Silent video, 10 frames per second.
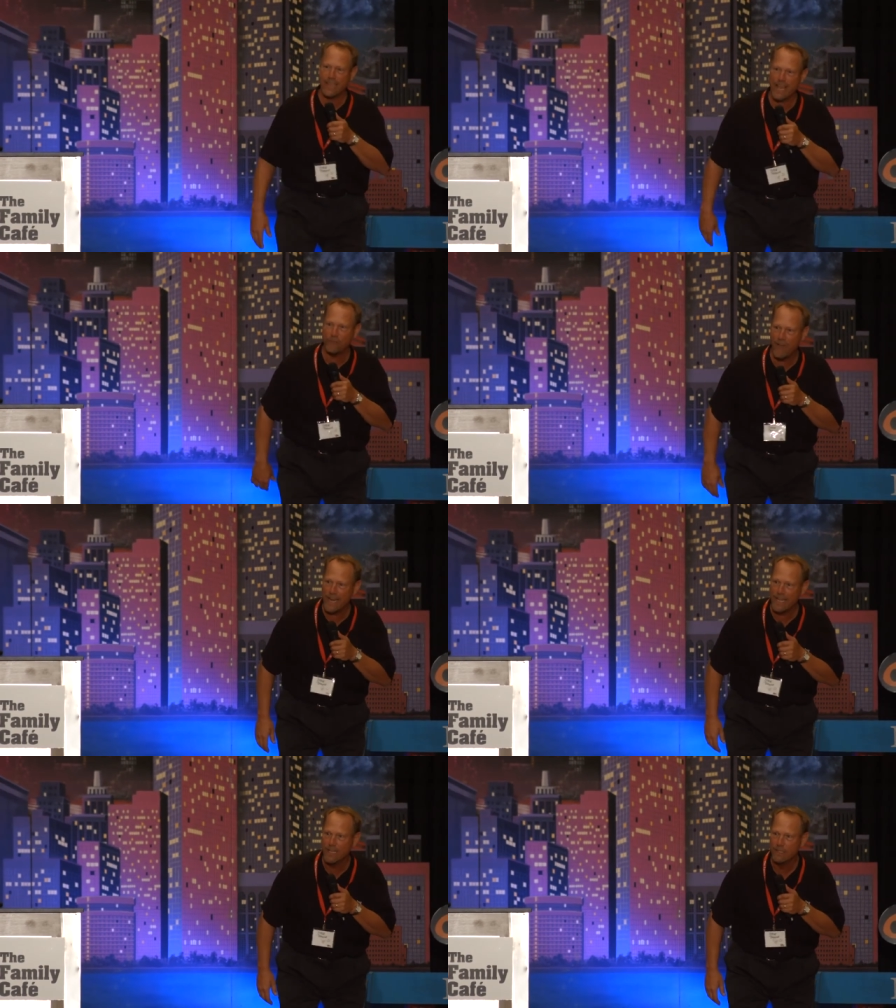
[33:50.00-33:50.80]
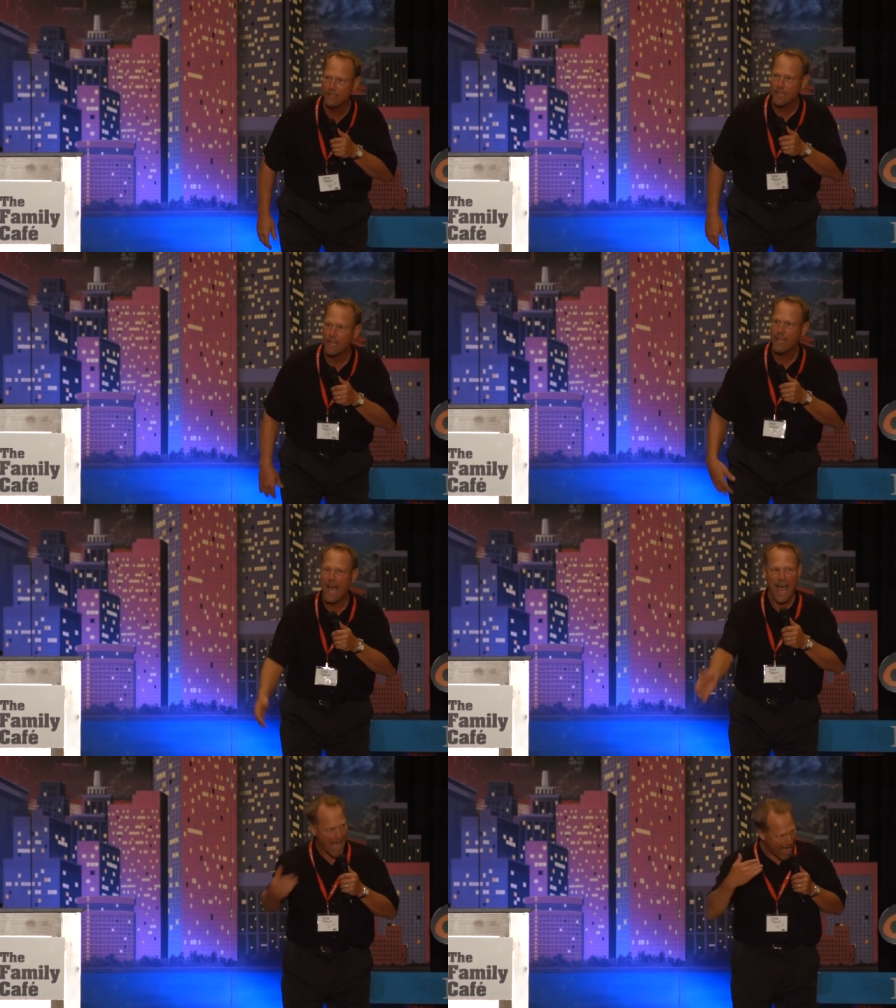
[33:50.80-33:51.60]
think that's funny?
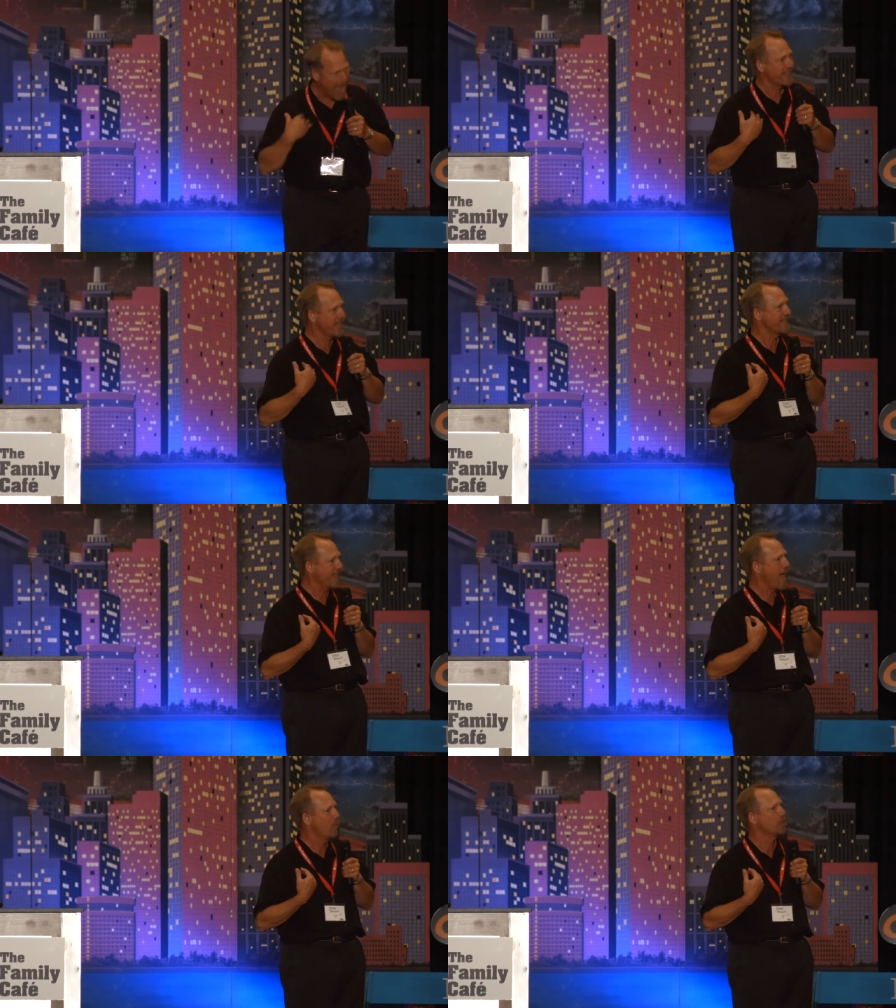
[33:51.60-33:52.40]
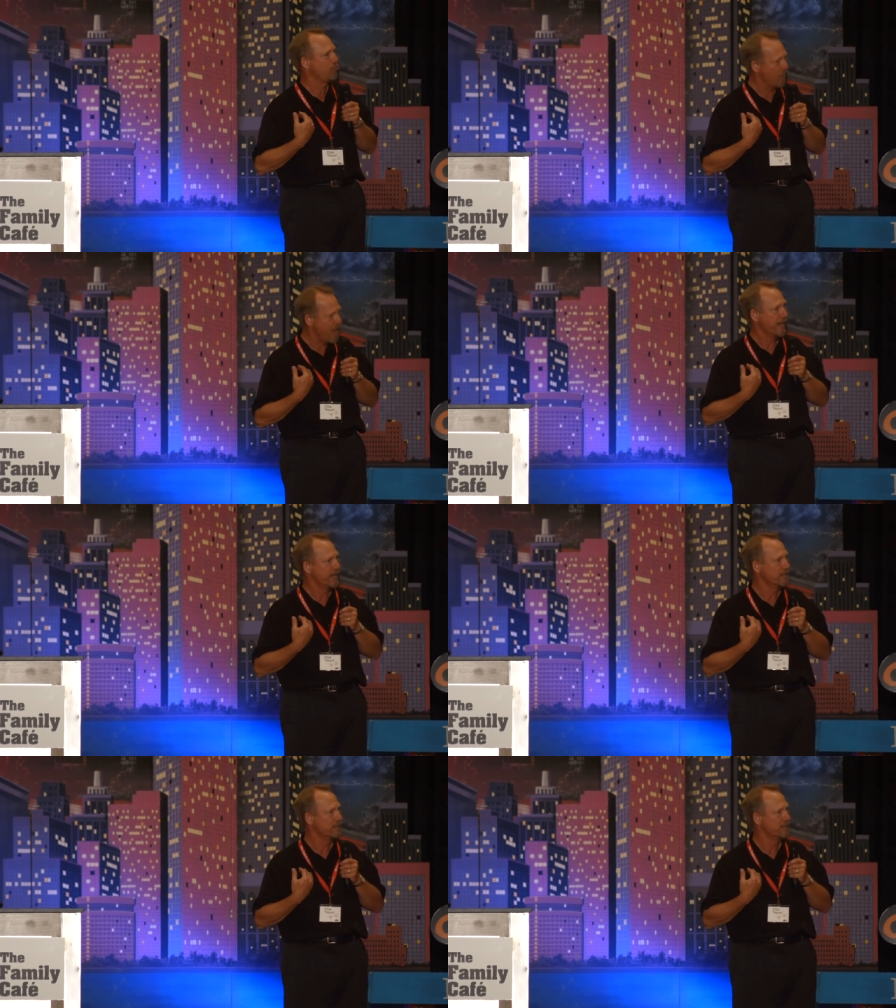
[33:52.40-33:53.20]
I think that was funny.